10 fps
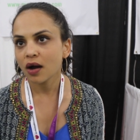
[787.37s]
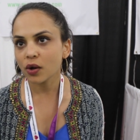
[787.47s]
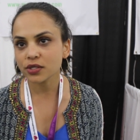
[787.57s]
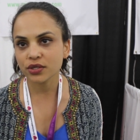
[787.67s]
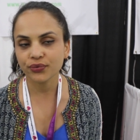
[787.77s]

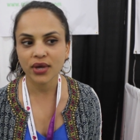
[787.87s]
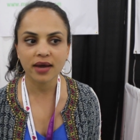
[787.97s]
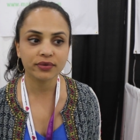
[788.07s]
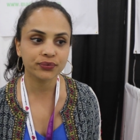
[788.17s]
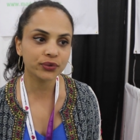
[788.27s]
Also, if you
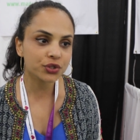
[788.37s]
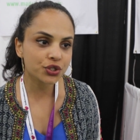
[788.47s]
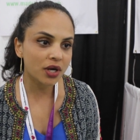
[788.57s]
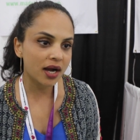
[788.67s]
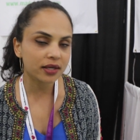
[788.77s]
have a food
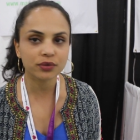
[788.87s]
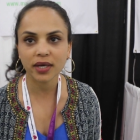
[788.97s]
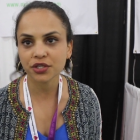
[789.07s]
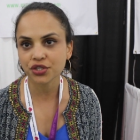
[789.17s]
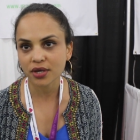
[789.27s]
truck,
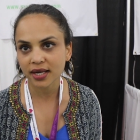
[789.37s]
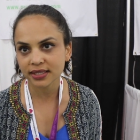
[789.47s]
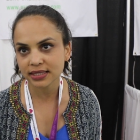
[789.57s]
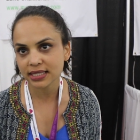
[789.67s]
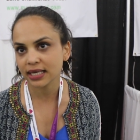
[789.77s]

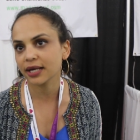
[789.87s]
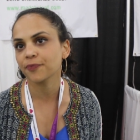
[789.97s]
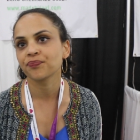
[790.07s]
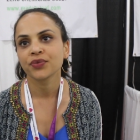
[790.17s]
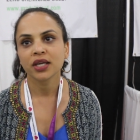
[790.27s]
restaurant,
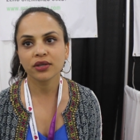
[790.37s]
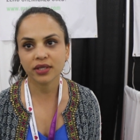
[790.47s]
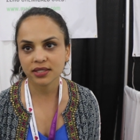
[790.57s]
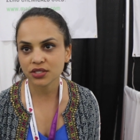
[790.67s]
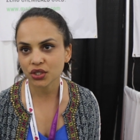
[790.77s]
um, you
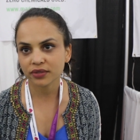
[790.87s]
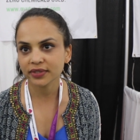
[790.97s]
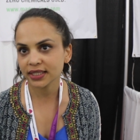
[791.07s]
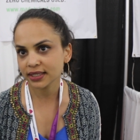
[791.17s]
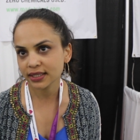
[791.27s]
can serve
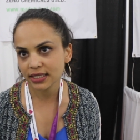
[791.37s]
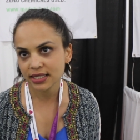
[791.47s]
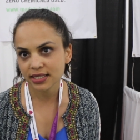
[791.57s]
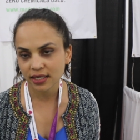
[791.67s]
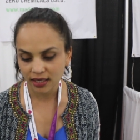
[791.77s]
it in
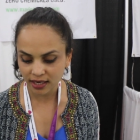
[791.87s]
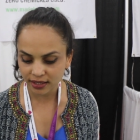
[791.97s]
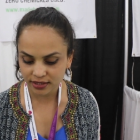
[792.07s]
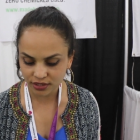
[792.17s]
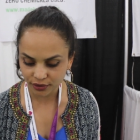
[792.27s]
these.
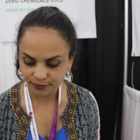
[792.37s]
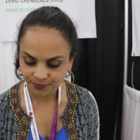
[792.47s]
Uh, so